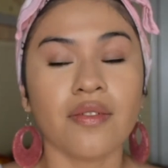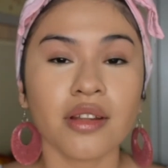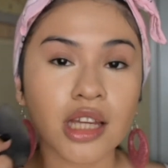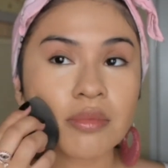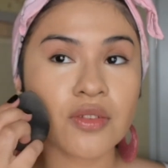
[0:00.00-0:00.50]
feel
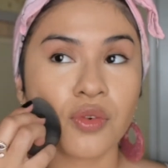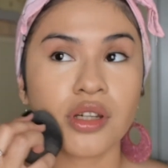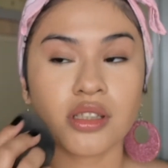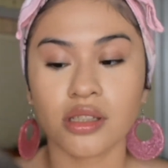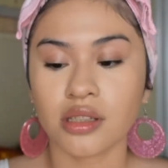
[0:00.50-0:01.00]
like my
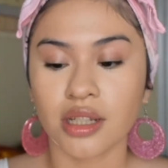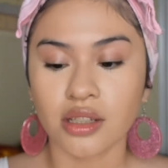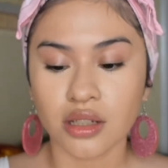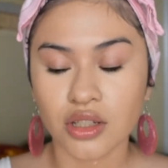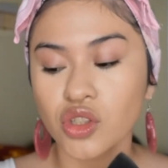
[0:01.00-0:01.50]
voice is like
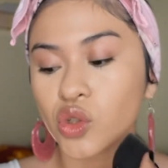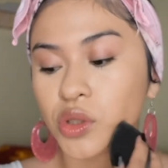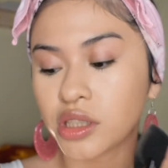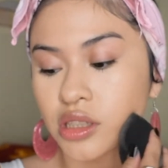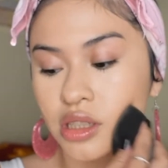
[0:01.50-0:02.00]

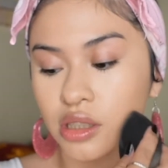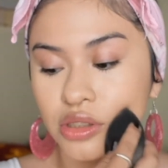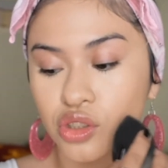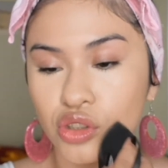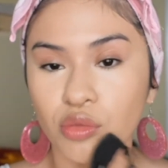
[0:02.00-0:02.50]
squeaking
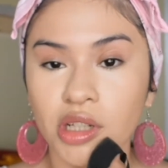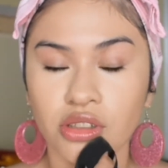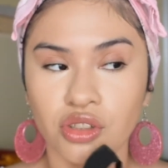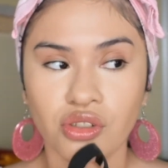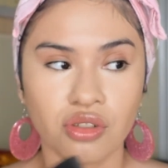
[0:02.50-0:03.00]
so
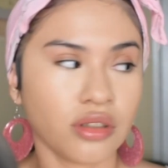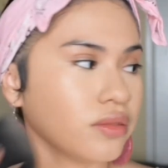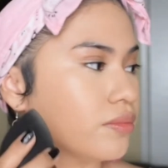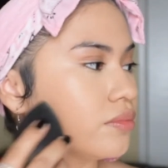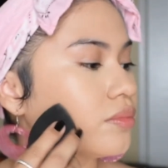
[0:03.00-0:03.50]
much.
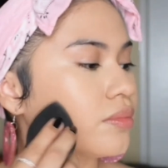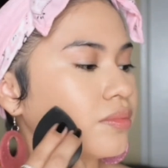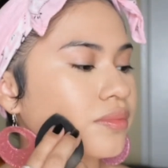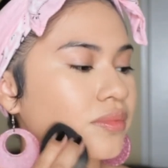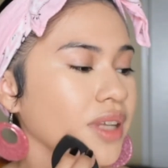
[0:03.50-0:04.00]

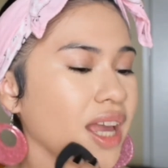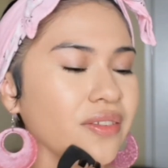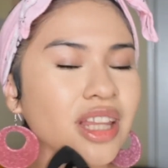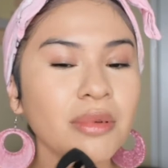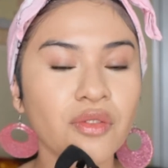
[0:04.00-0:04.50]
I
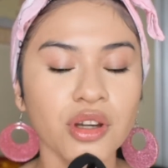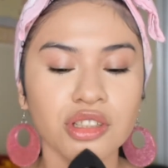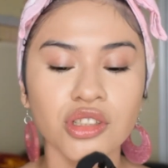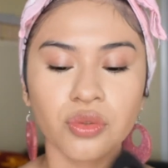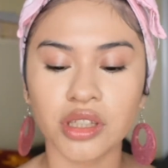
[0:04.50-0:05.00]

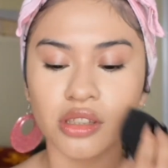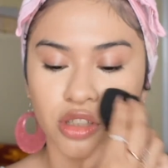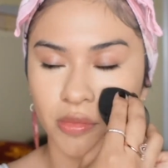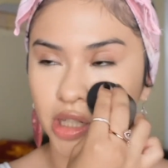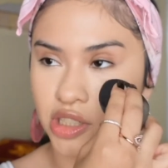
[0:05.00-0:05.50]

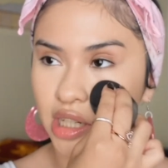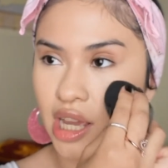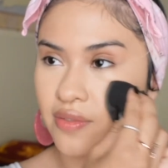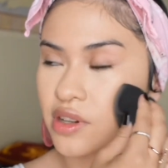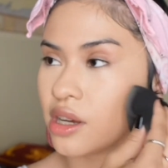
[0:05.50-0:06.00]

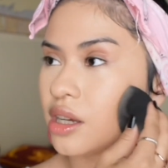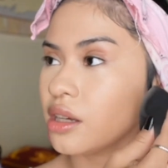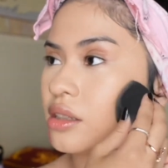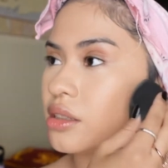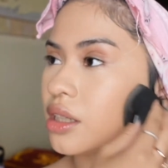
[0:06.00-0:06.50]
have not
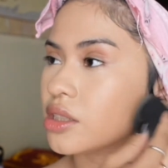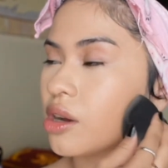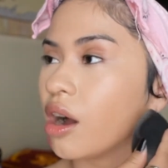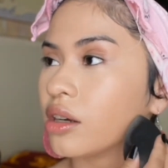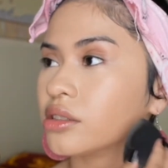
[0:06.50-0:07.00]

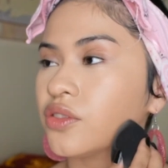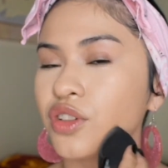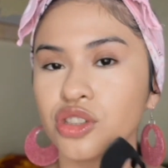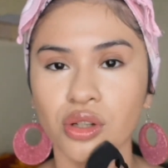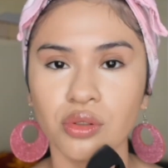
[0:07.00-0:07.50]
talked for
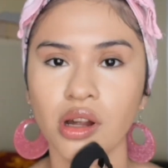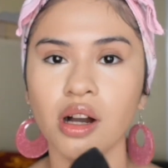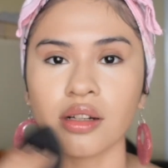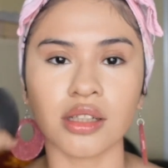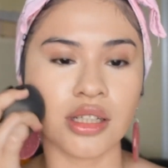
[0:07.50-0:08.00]
so
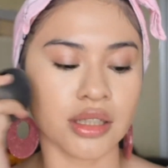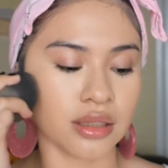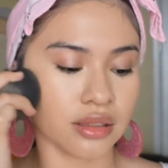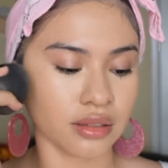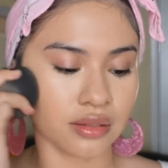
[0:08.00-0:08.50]
long
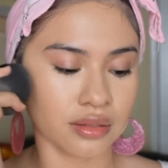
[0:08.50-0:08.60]
and